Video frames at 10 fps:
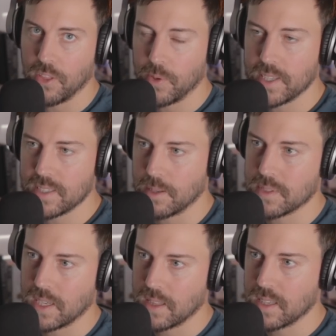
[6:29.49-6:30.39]
And the reason I'm
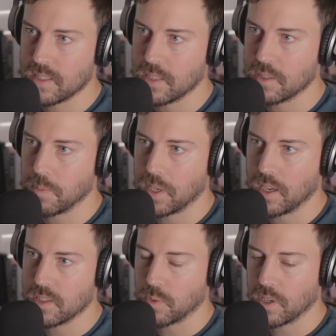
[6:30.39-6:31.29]
saying this is
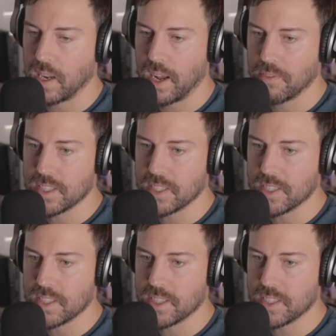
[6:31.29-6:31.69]
because we're going to have